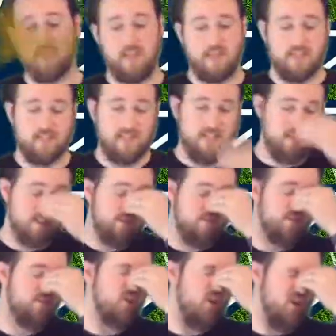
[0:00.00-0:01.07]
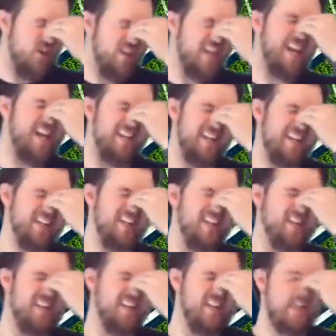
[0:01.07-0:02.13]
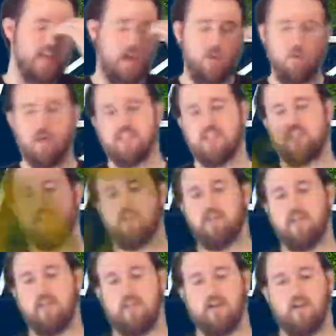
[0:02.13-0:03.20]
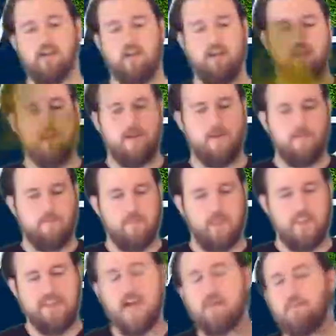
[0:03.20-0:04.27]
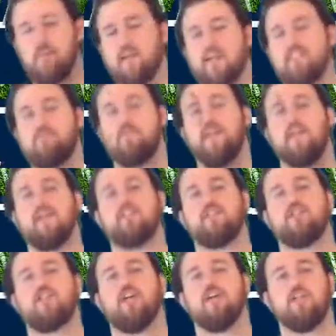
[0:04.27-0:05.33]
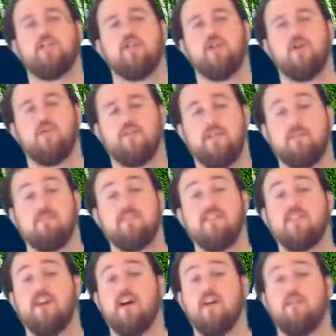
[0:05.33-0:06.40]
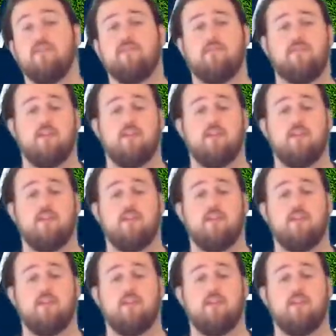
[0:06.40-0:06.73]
It's infuriating that we're still here. And that brings me to Jerry Jones himself.